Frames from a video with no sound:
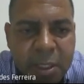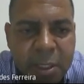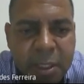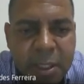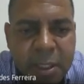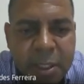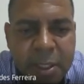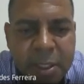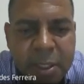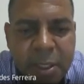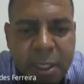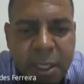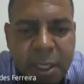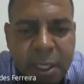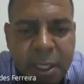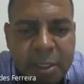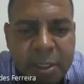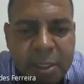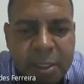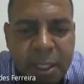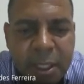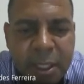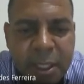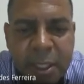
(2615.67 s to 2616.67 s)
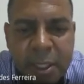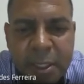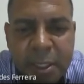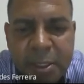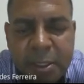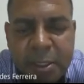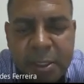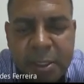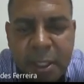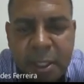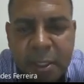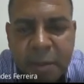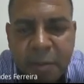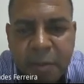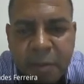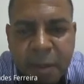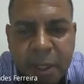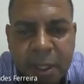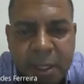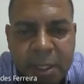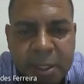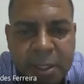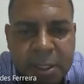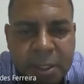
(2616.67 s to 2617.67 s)
that it takes
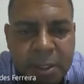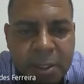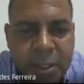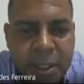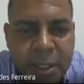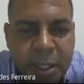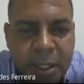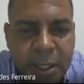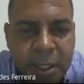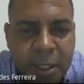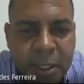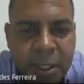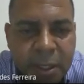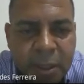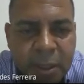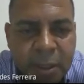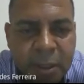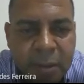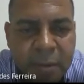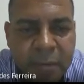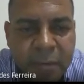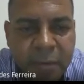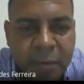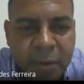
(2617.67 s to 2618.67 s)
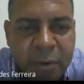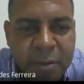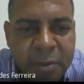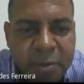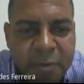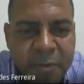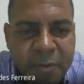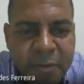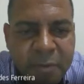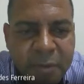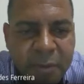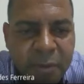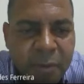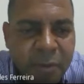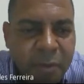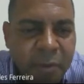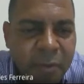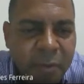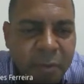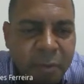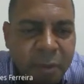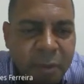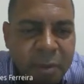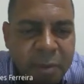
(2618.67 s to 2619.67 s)
place
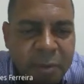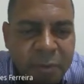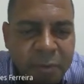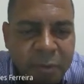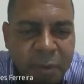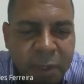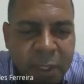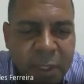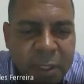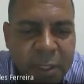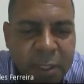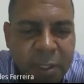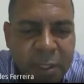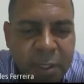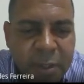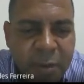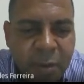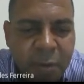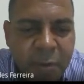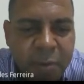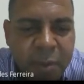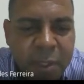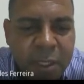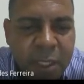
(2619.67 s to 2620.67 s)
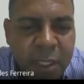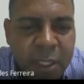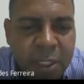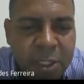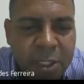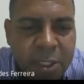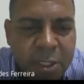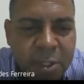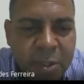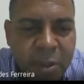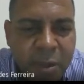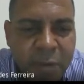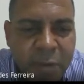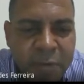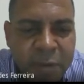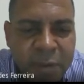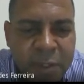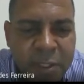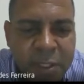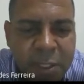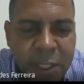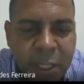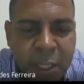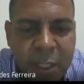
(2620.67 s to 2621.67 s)
for different combination of
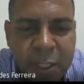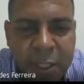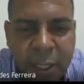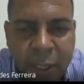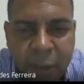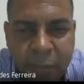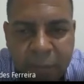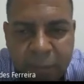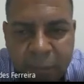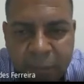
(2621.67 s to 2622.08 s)
G and M.